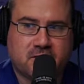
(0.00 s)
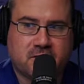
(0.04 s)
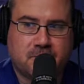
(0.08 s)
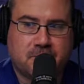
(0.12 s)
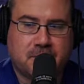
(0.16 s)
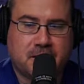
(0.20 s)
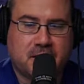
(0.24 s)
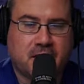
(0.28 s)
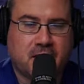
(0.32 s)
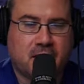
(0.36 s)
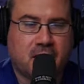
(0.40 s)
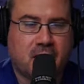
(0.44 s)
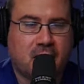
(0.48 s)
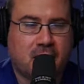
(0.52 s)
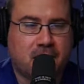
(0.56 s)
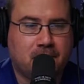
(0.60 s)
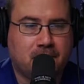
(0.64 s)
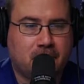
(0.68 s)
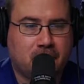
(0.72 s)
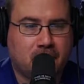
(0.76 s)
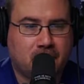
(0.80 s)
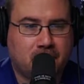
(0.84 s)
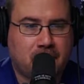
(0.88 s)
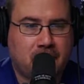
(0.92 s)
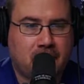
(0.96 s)
The Pentagon
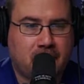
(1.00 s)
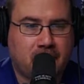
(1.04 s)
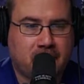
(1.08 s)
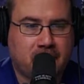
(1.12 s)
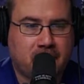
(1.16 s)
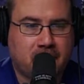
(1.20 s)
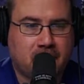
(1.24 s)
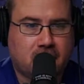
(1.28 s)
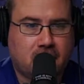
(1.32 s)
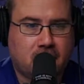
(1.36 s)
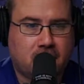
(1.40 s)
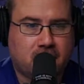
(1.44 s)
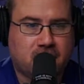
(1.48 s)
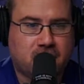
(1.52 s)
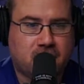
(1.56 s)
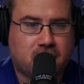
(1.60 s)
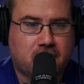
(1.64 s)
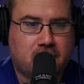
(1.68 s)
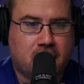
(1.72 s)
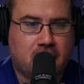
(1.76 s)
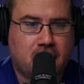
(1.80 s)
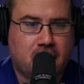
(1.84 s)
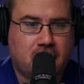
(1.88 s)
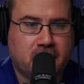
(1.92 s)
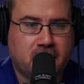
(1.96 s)
bug bounty comes to
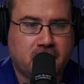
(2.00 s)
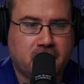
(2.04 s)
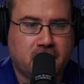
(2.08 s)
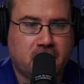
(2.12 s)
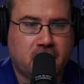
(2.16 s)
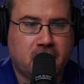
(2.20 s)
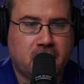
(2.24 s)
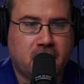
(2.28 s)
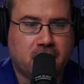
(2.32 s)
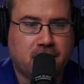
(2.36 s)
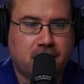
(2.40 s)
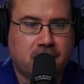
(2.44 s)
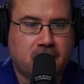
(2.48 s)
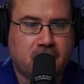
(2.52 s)
mind. Um,